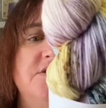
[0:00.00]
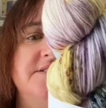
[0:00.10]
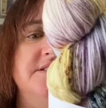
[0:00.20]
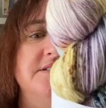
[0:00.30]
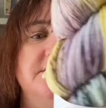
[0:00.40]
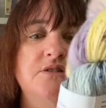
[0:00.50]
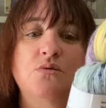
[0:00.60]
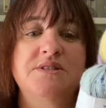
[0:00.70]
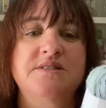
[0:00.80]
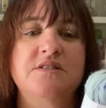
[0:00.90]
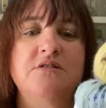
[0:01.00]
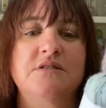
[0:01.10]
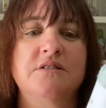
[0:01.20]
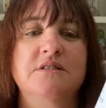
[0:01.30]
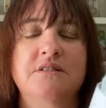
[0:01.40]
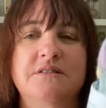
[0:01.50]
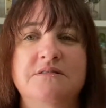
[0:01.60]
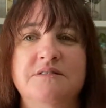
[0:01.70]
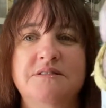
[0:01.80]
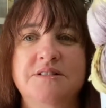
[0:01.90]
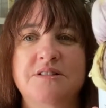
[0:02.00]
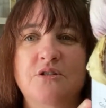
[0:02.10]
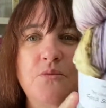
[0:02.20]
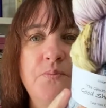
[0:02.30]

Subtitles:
this is twist sock, so